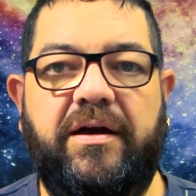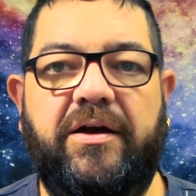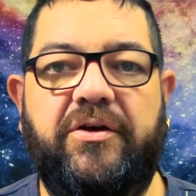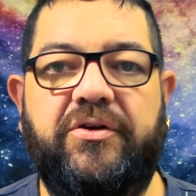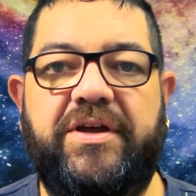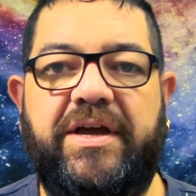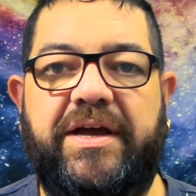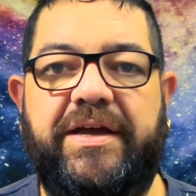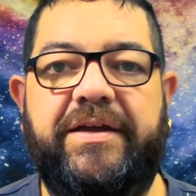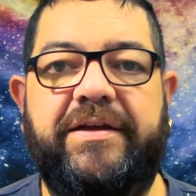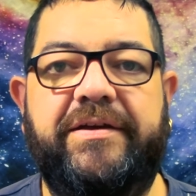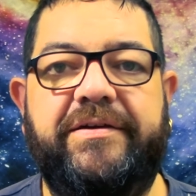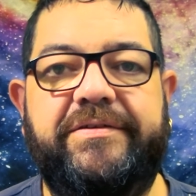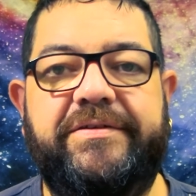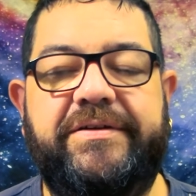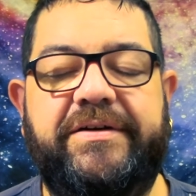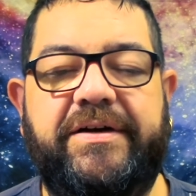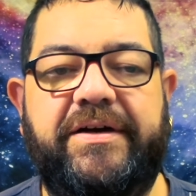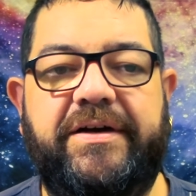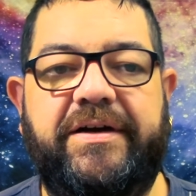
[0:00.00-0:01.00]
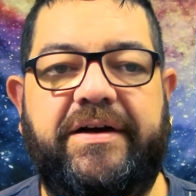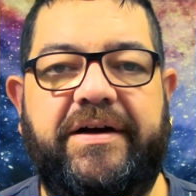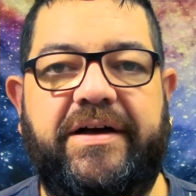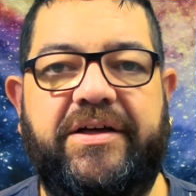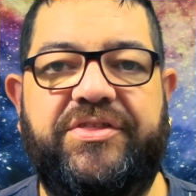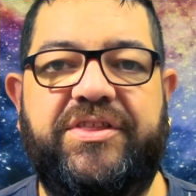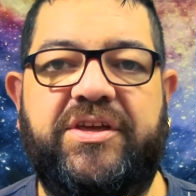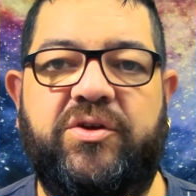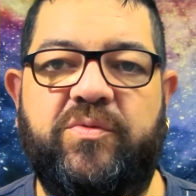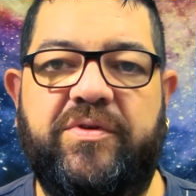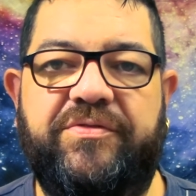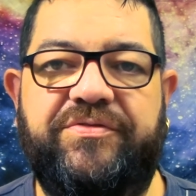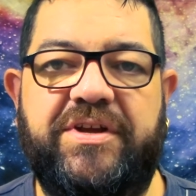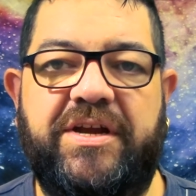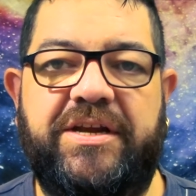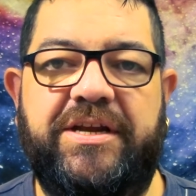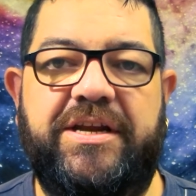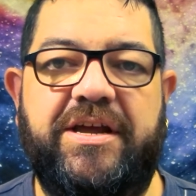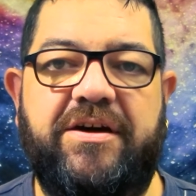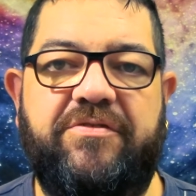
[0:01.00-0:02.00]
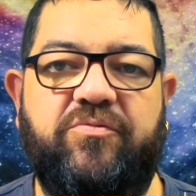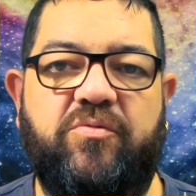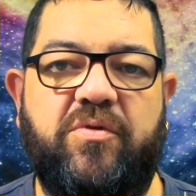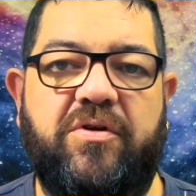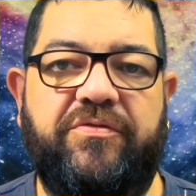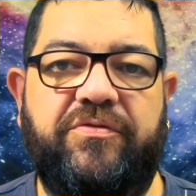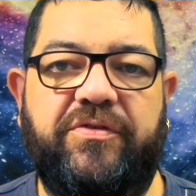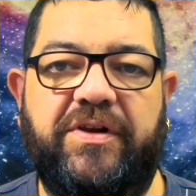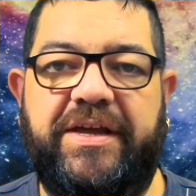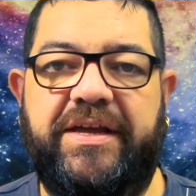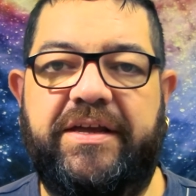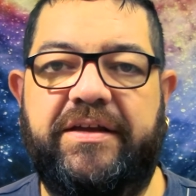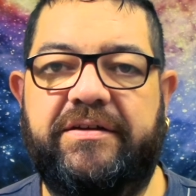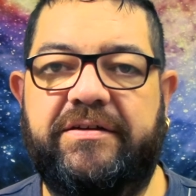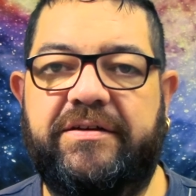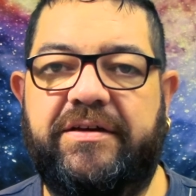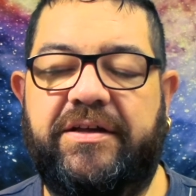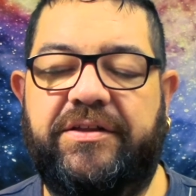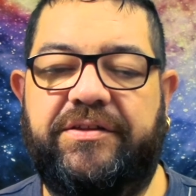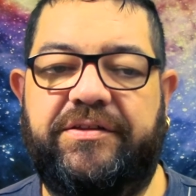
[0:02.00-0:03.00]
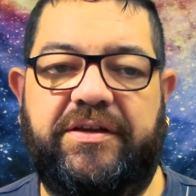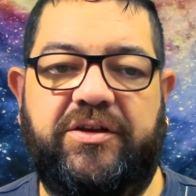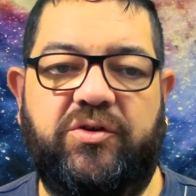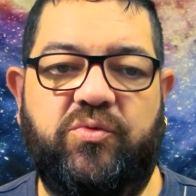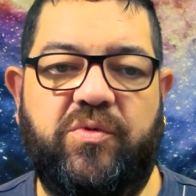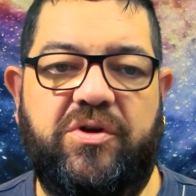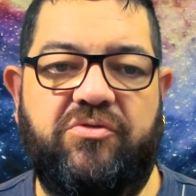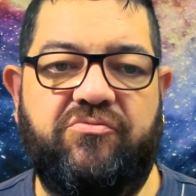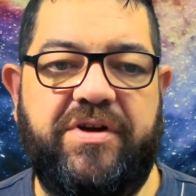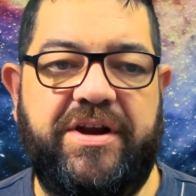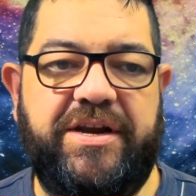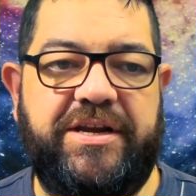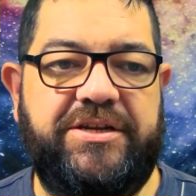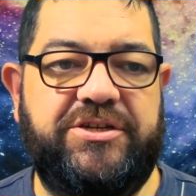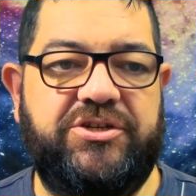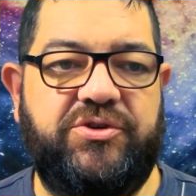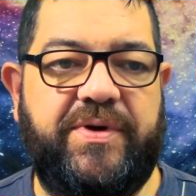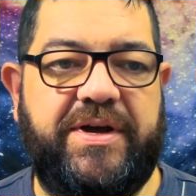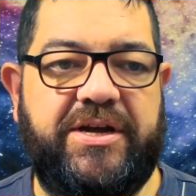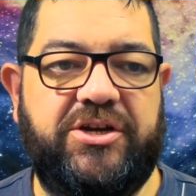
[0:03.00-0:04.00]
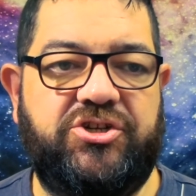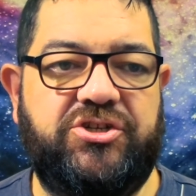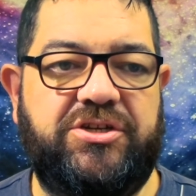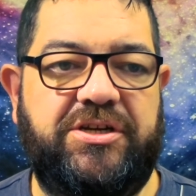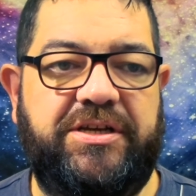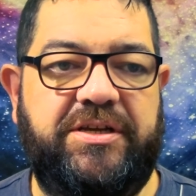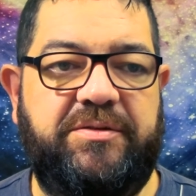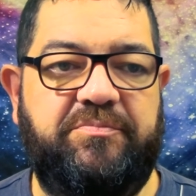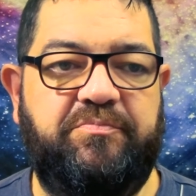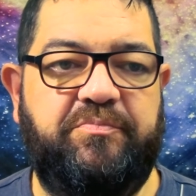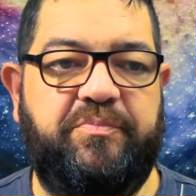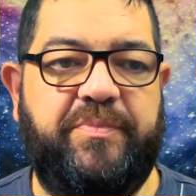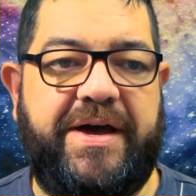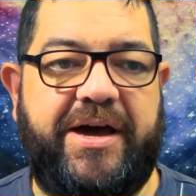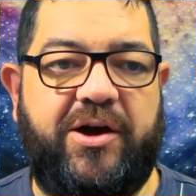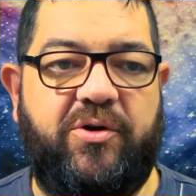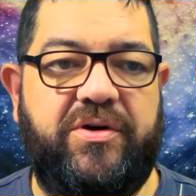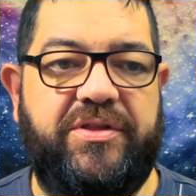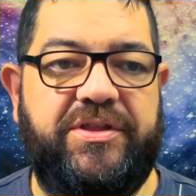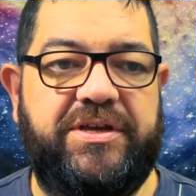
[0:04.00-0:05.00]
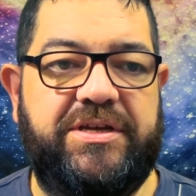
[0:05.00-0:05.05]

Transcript: Okay, I think we've done enough waffling. I think we're ready to actually power